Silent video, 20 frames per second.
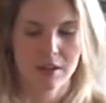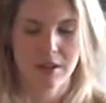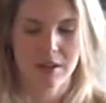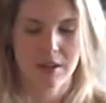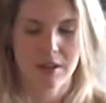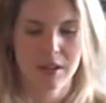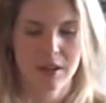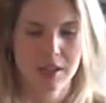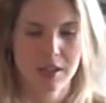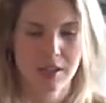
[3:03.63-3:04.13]

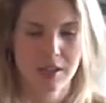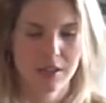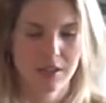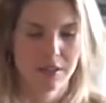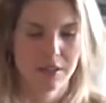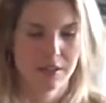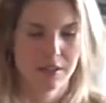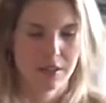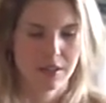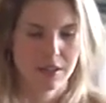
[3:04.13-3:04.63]
All right,
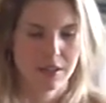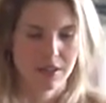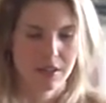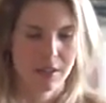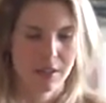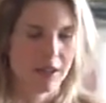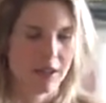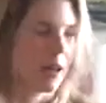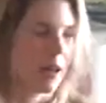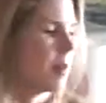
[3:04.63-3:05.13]

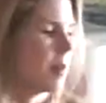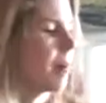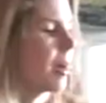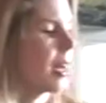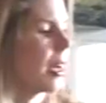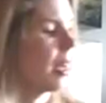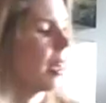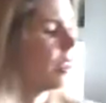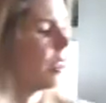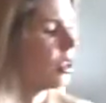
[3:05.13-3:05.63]
got
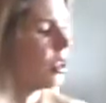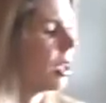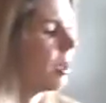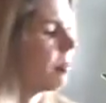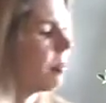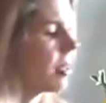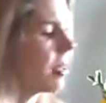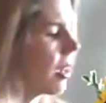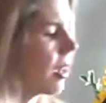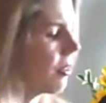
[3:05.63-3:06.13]
my
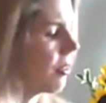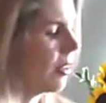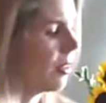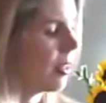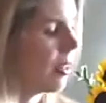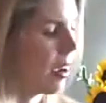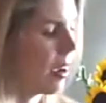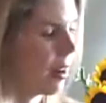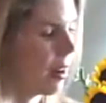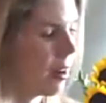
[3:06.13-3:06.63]
shapes down in
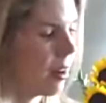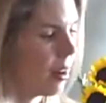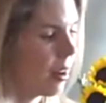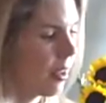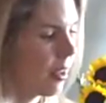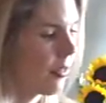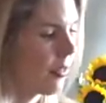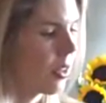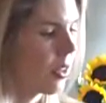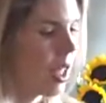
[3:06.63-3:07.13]
there.